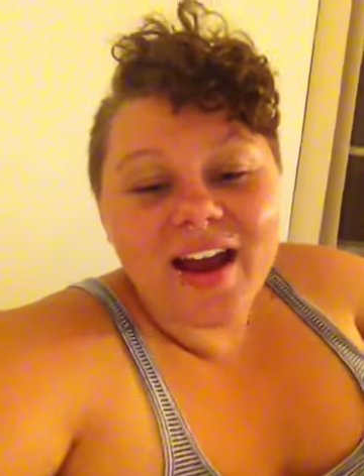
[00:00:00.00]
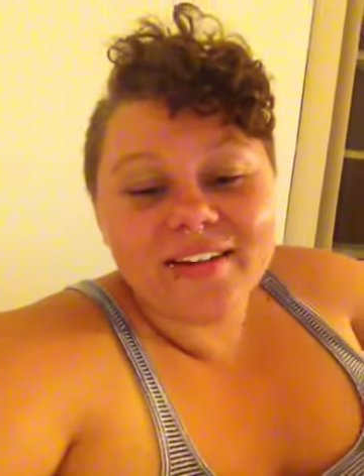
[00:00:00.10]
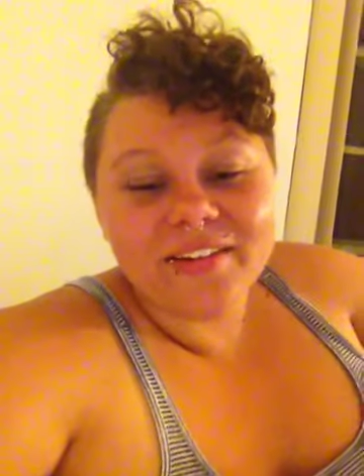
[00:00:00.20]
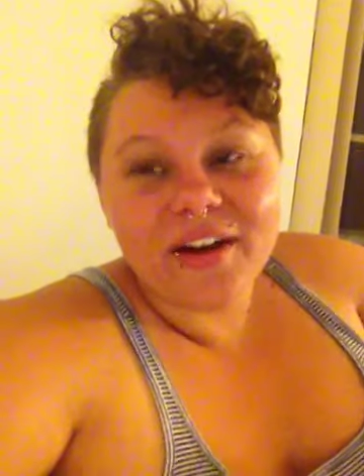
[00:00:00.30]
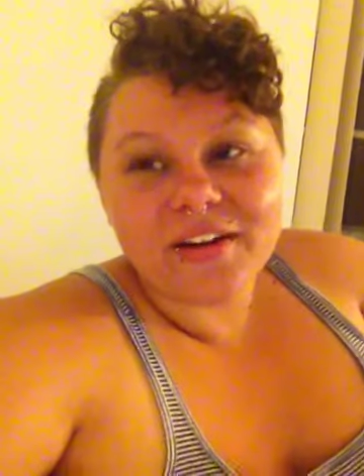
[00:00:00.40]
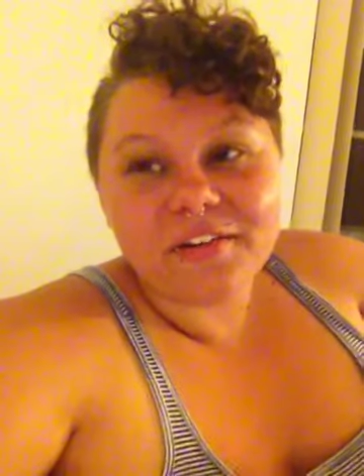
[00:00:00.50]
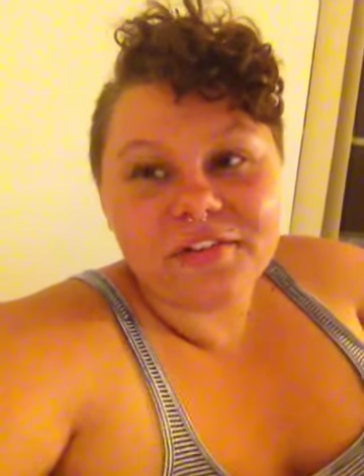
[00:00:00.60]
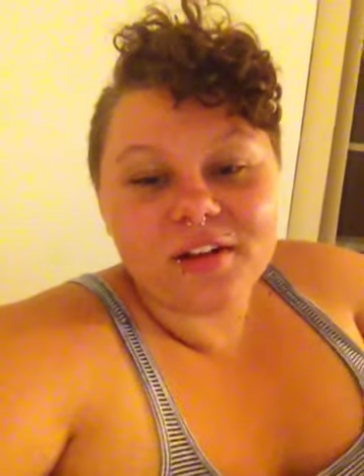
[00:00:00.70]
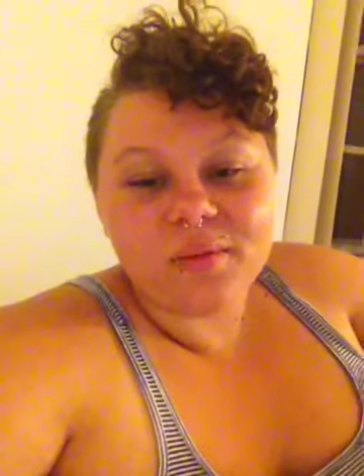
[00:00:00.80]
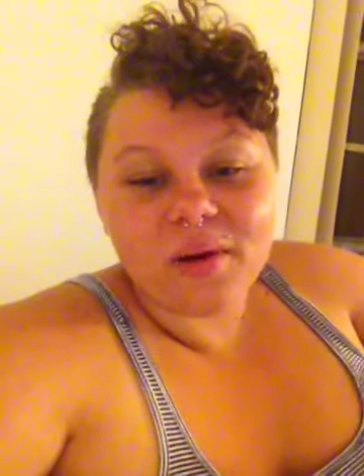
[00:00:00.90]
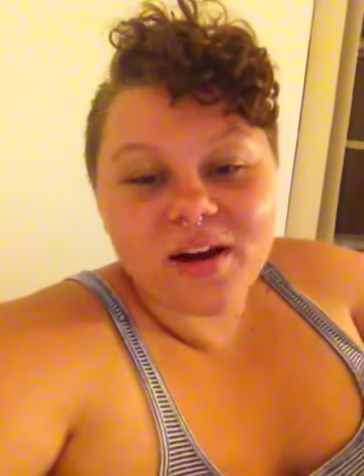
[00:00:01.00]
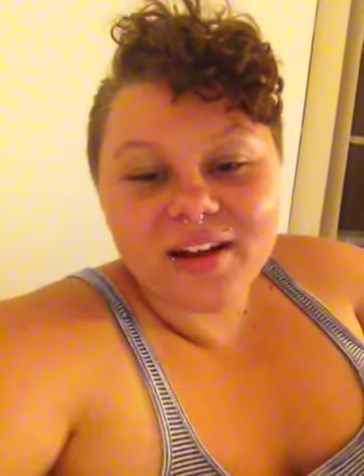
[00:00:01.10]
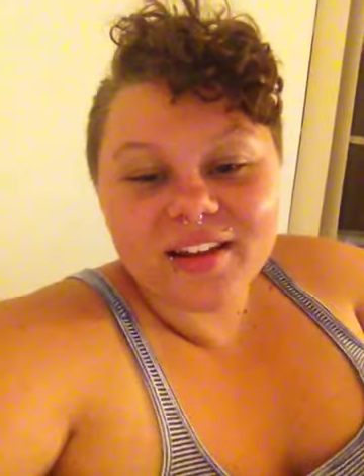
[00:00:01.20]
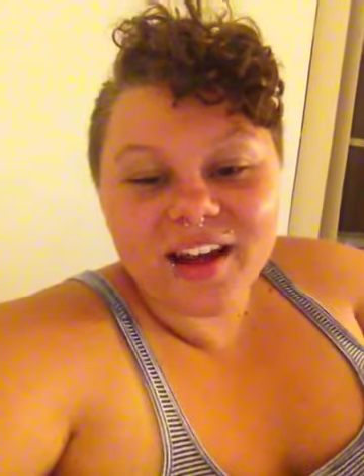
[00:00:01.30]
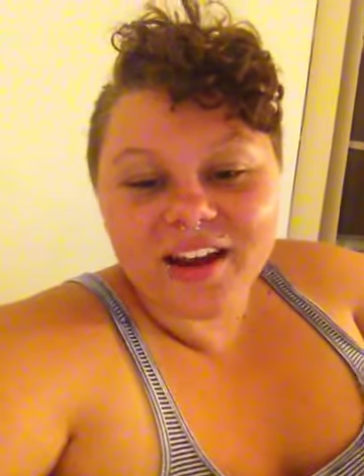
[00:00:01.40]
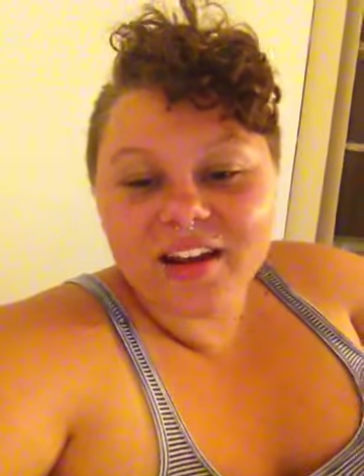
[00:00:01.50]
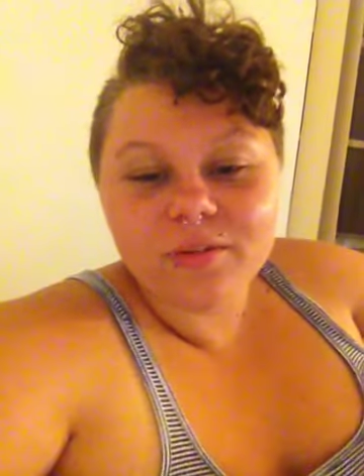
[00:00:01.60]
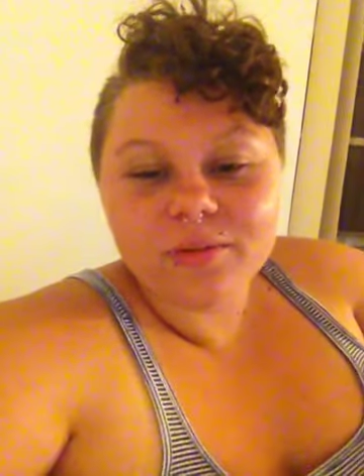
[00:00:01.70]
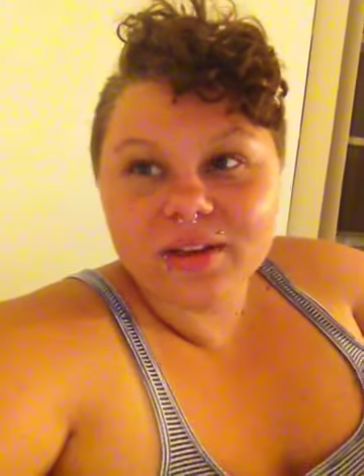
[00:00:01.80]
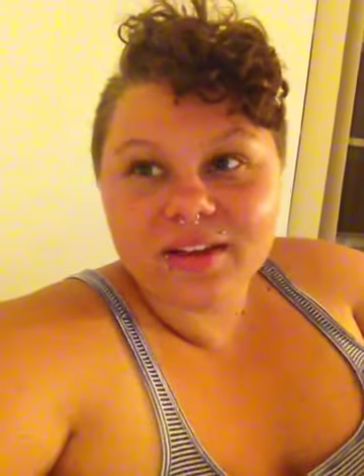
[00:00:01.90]
know how to feel about it. Like, I never
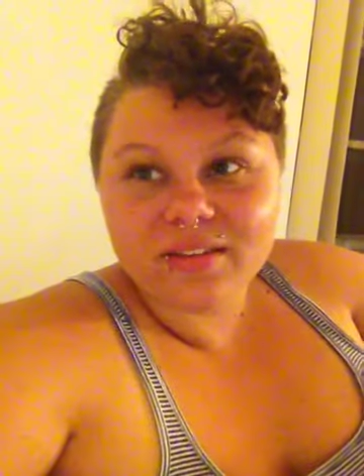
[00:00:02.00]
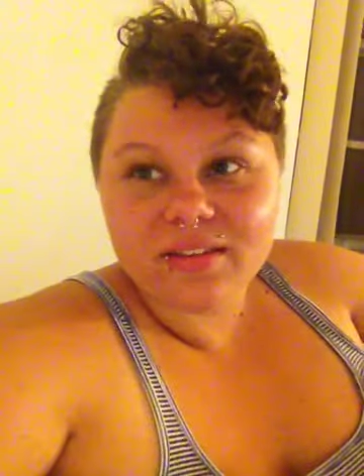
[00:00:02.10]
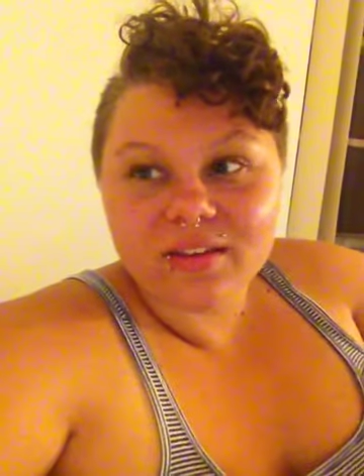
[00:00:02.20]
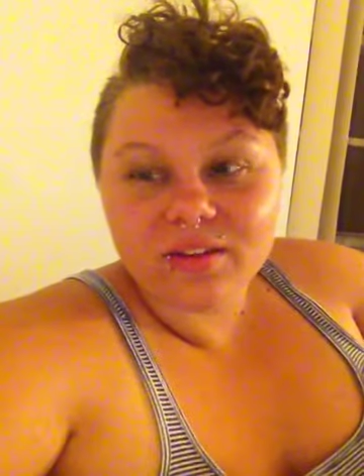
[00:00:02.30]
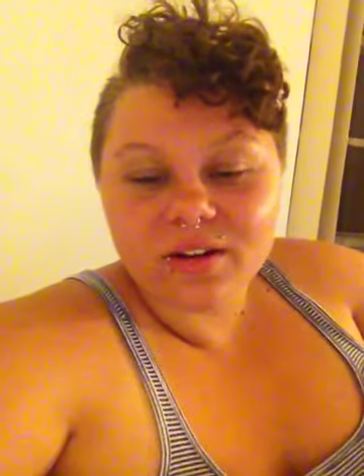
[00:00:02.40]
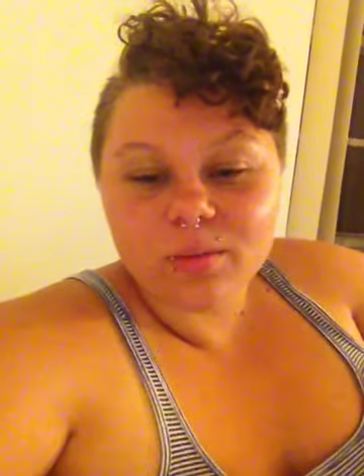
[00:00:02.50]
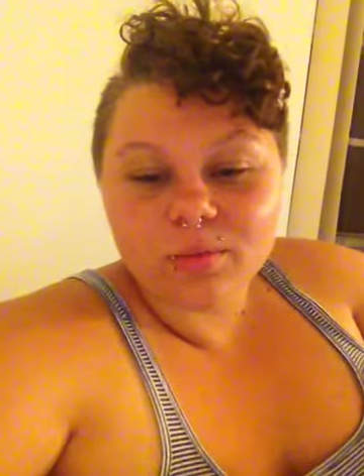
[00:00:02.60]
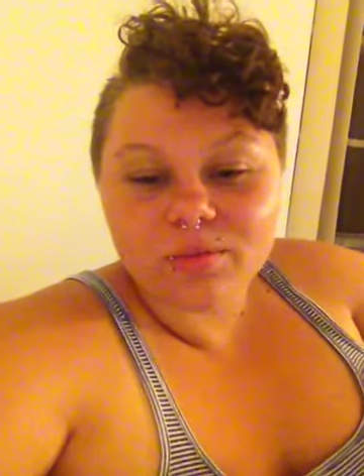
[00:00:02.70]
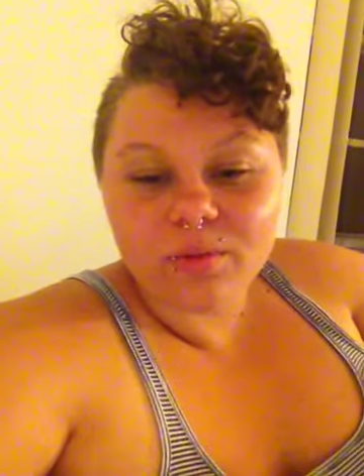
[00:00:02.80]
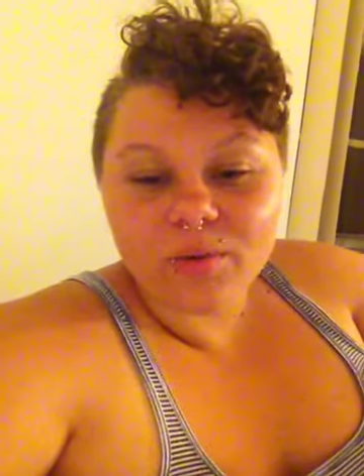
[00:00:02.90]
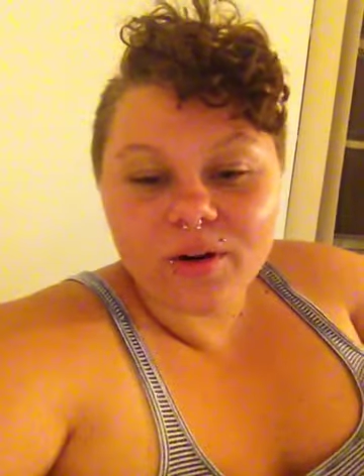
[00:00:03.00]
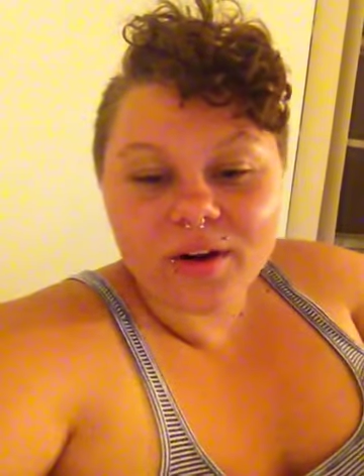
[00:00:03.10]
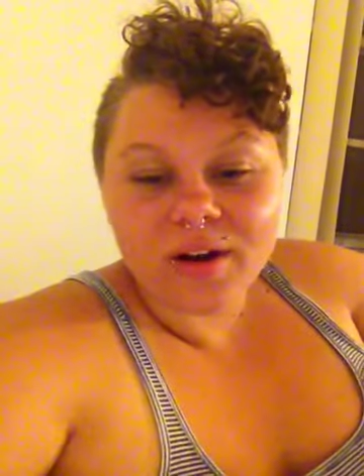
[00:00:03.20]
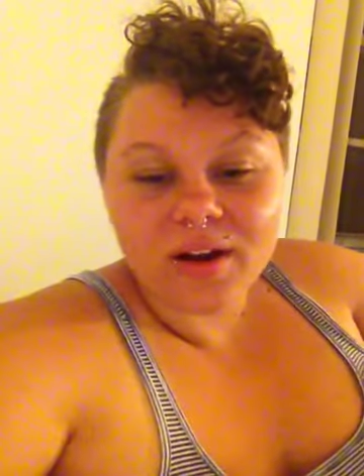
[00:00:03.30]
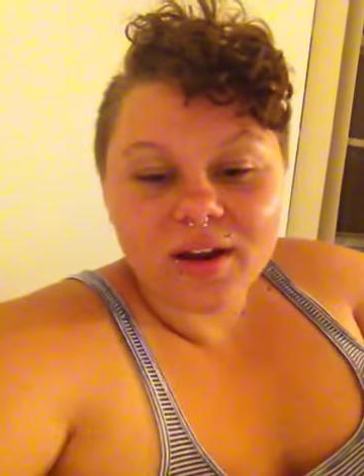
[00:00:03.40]
really considered it before.